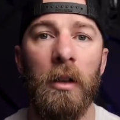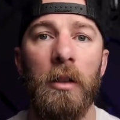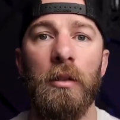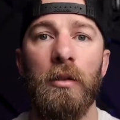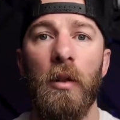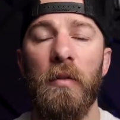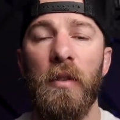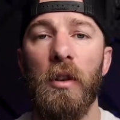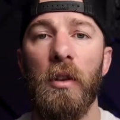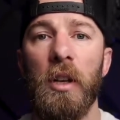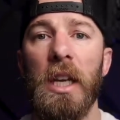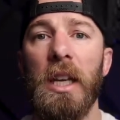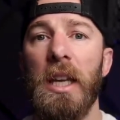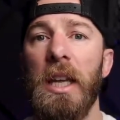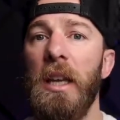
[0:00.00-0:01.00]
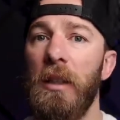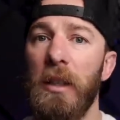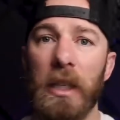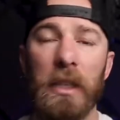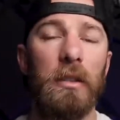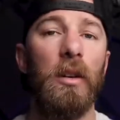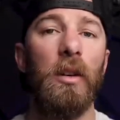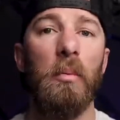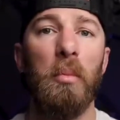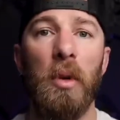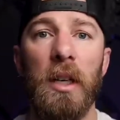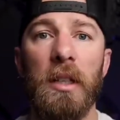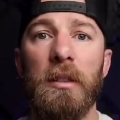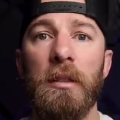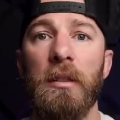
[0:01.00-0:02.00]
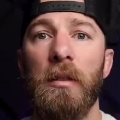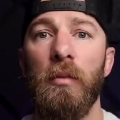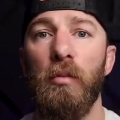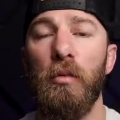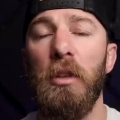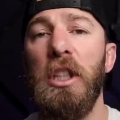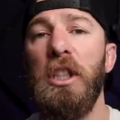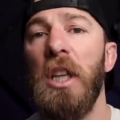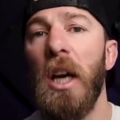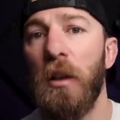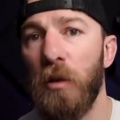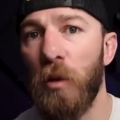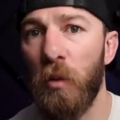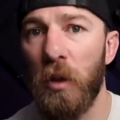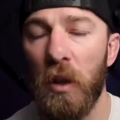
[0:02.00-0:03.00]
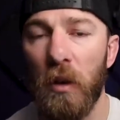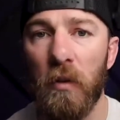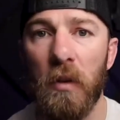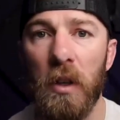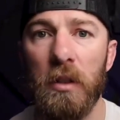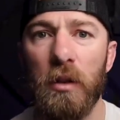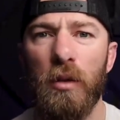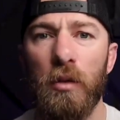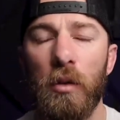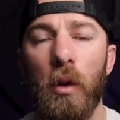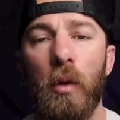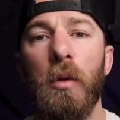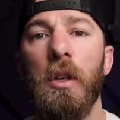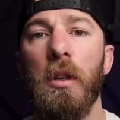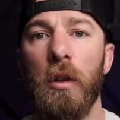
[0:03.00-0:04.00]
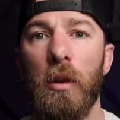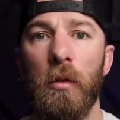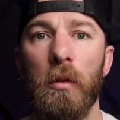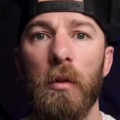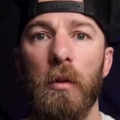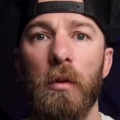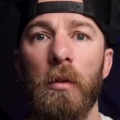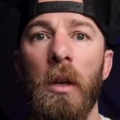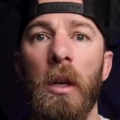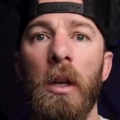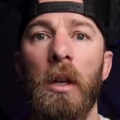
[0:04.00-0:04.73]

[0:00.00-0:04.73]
So if you're getting hit like a ton of bricks, reach out to one of your friends who know what you're going through,